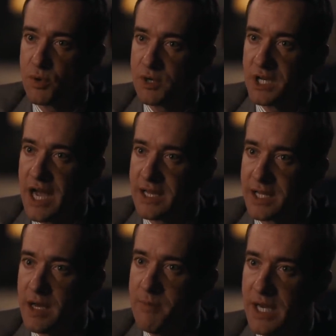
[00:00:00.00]
important guy
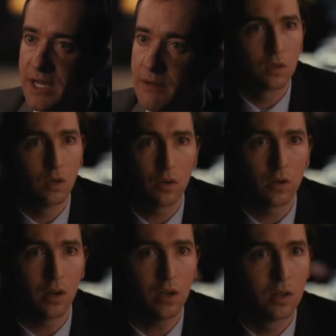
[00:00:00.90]
in the company. I
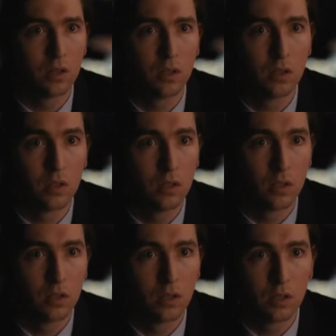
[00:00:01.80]
mean, it's the
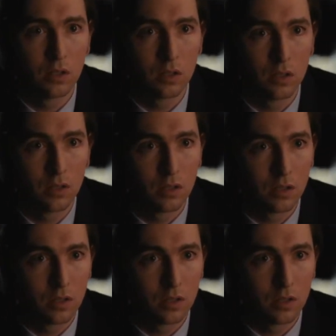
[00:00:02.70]
storming of the Bastille.